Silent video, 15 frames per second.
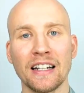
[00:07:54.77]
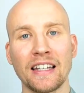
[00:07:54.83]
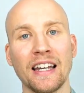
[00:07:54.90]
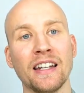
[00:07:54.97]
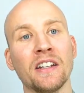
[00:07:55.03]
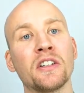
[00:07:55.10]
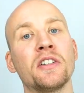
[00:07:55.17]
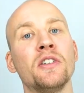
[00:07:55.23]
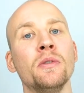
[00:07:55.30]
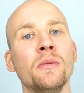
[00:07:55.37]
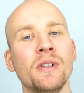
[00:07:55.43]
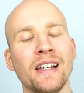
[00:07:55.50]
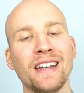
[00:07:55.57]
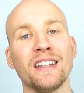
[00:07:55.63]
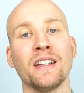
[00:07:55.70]
can
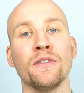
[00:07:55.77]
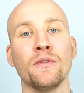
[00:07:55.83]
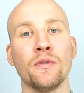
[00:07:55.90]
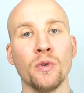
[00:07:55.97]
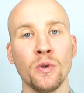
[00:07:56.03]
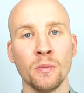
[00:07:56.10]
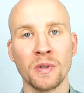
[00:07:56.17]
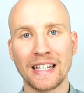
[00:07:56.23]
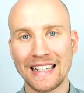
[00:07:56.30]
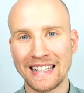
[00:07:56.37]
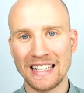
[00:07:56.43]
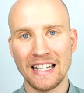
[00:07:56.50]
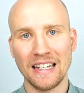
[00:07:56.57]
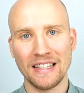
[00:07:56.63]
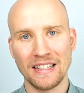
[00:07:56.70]
accumulate and form
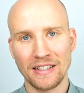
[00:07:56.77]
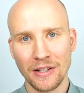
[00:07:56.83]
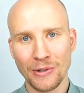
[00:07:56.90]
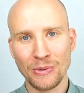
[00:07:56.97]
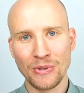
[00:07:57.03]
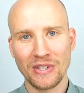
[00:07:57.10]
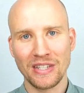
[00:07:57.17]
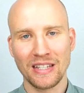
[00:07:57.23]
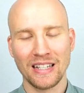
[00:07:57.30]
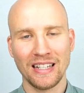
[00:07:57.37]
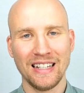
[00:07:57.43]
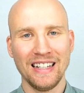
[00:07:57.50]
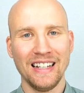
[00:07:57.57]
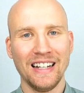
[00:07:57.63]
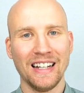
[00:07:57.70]
kidney stones.
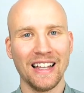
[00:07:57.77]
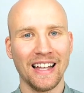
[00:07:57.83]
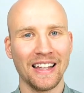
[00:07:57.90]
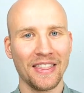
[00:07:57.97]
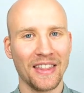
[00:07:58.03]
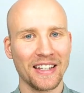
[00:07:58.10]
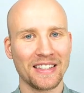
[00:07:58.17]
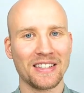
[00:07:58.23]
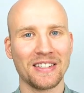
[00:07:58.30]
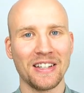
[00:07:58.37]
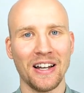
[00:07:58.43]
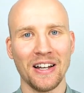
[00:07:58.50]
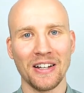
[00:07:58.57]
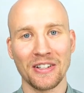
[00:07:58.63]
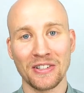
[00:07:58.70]
And that's
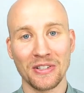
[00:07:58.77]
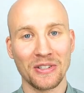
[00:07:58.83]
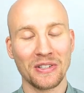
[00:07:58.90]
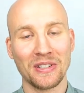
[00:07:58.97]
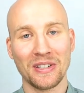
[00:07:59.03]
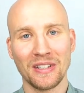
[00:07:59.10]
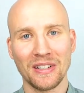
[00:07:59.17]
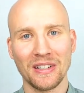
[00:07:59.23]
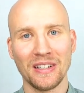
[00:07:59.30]
just